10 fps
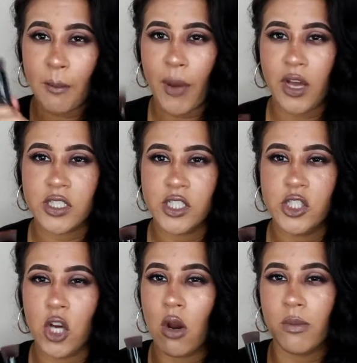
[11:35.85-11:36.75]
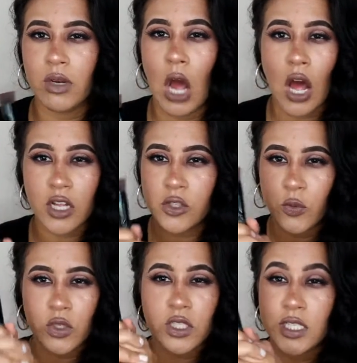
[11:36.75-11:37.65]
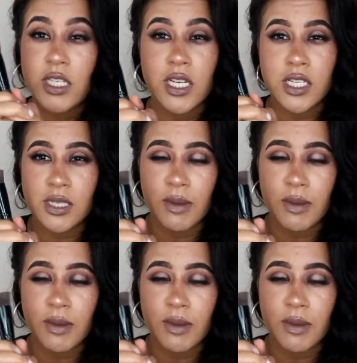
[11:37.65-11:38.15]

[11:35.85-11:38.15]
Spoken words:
Boxycharm gods were listening